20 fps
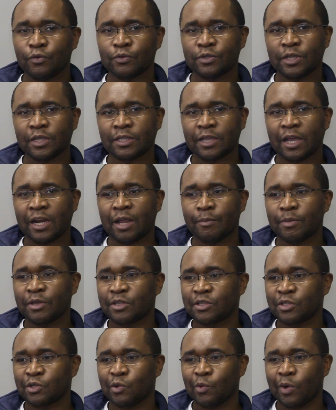using dynamic
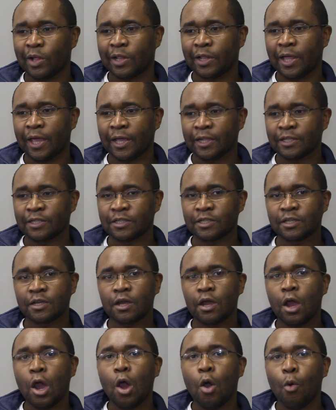SQL, and
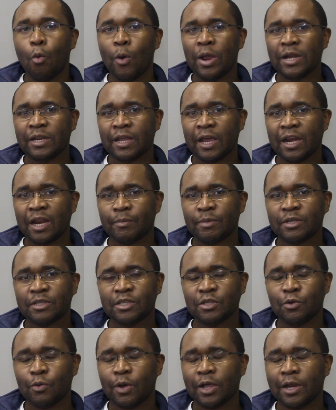when dynamic
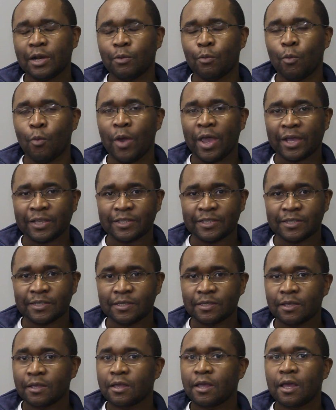SQL works,
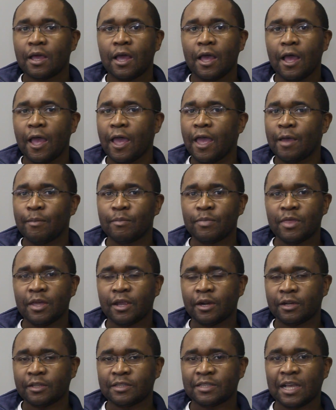
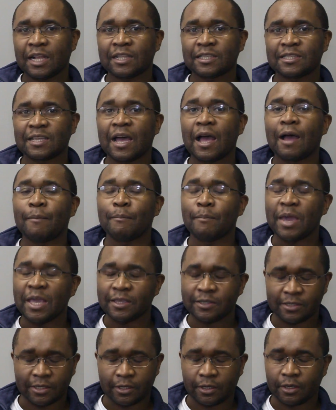the results are
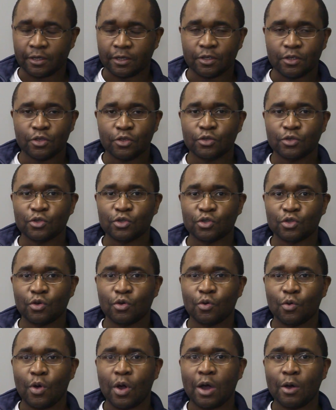amazing.
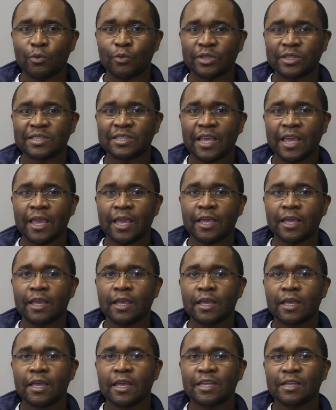So I would say
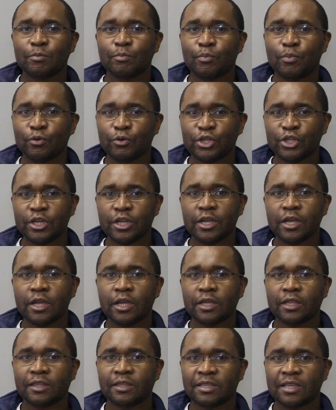
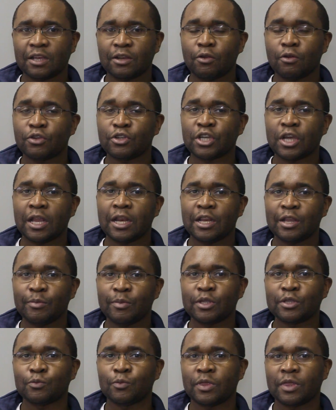pushing technological
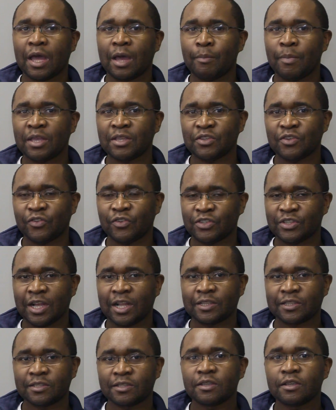limits with amazing
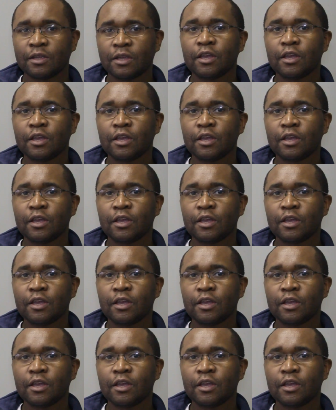results